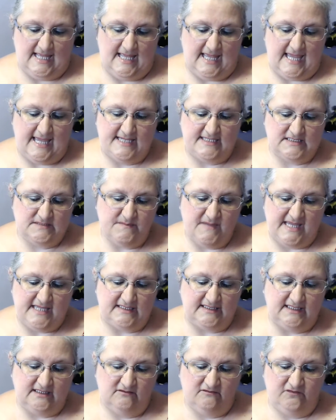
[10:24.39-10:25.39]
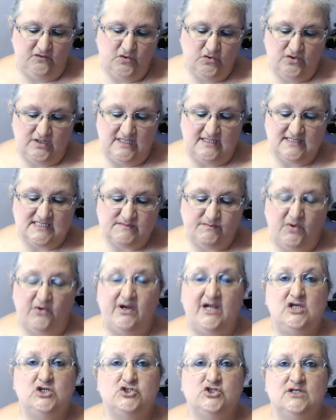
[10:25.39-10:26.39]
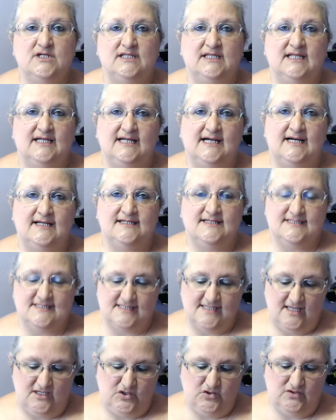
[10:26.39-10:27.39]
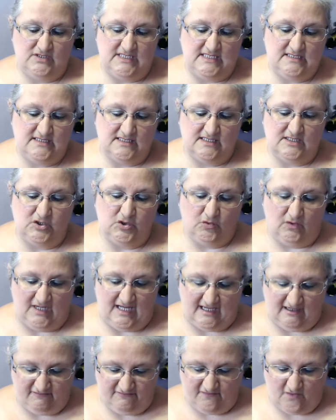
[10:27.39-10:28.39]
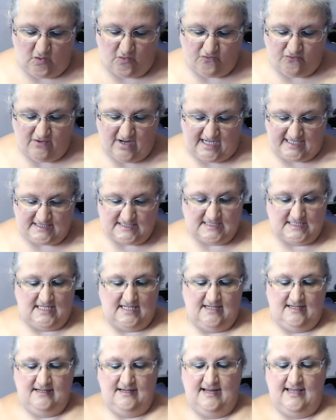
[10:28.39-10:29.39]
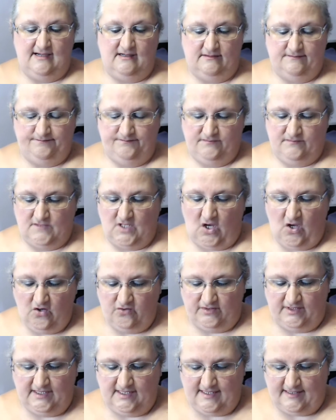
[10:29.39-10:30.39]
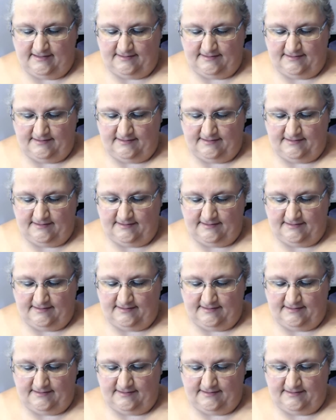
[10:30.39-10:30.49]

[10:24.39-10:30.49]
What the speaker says: And may it give you the inspiration and the guidance that you need in your life right now. Okay.